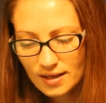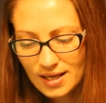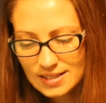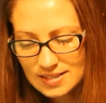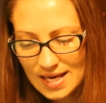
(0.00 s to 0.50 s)

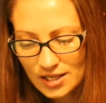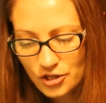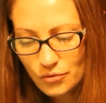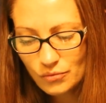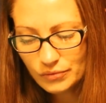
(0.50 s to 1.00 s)
It's like
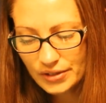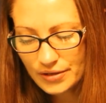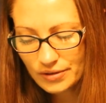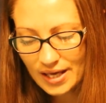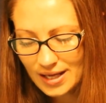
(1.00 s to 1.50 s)
you
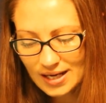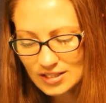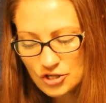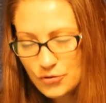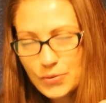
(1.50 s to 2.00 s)
literally, and
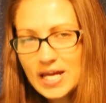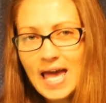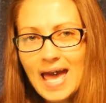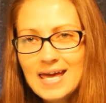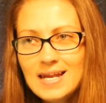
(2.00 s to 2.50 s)
it's
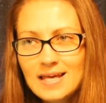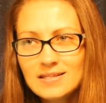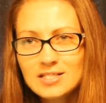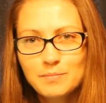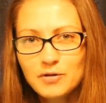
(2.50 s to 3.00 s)
creating
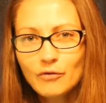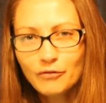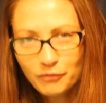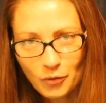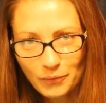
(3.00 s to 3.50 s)
this
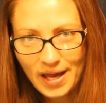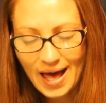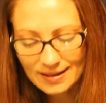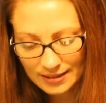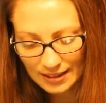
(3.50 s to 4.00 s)
beautiful
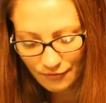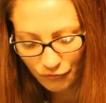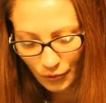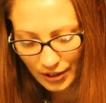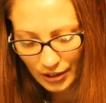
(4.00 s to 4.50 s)
reality
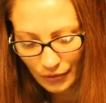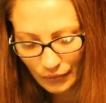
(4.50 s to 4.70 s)
for you.